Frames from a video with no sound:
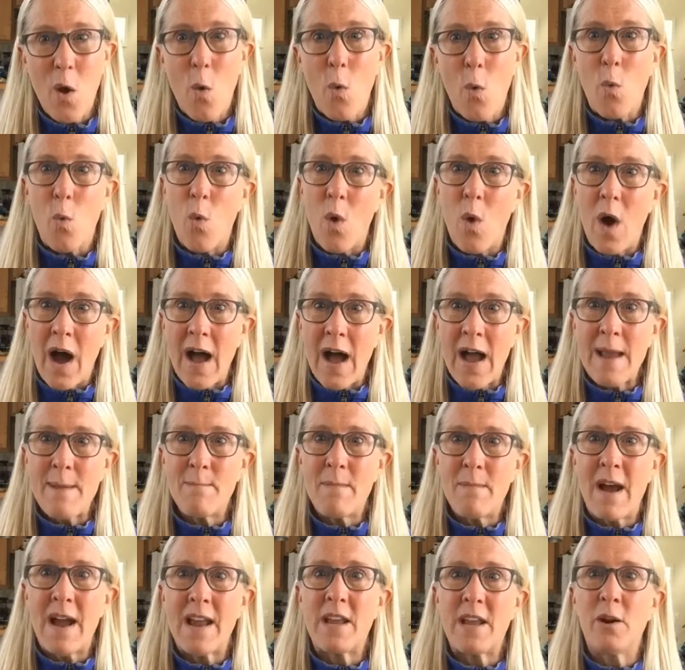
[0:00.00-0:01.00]
Why
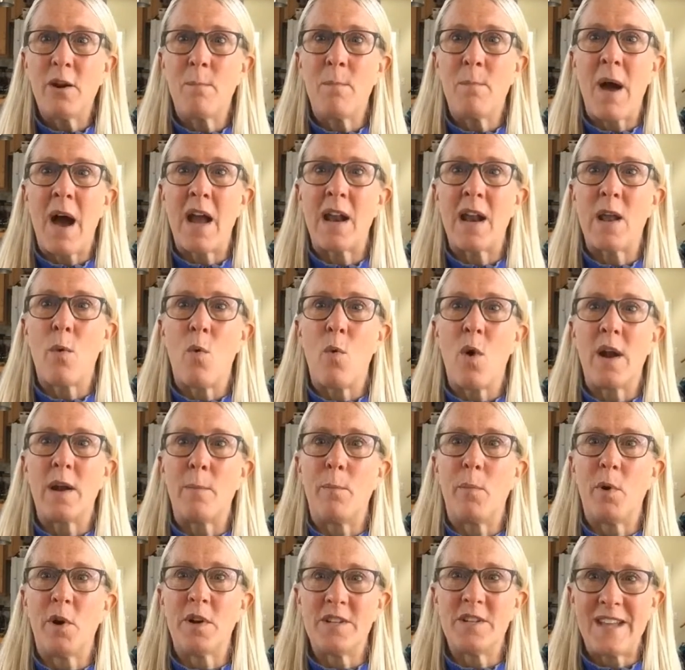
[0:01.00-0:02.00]
might your body want to
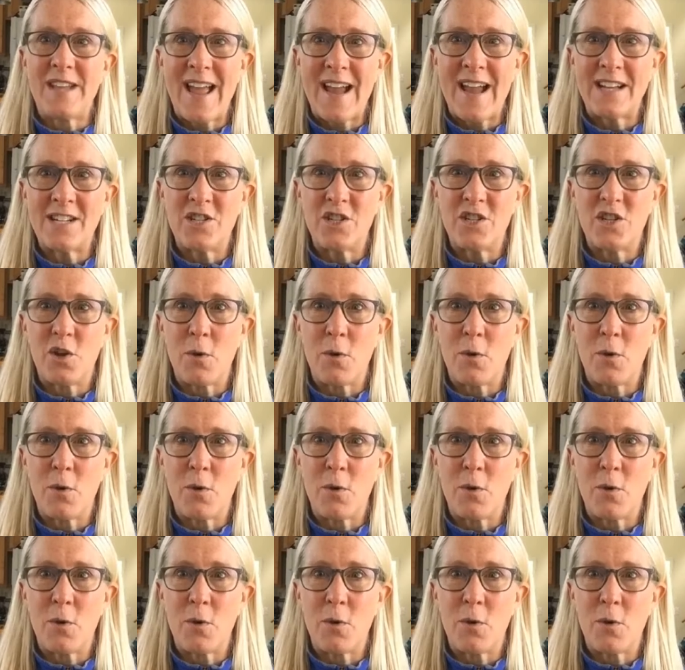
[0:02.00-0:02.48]
protect